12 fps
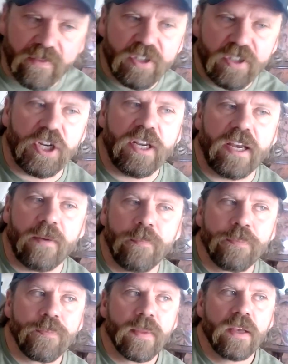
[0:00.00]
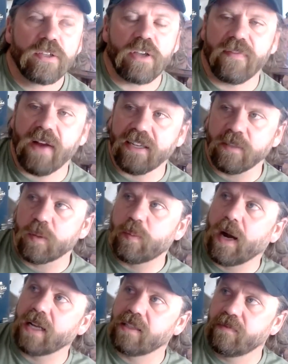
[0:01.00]
in Virginia, so I've got some
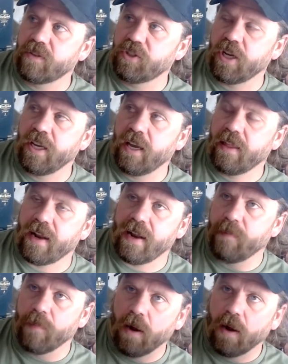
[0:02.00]
spots in Virginia that I've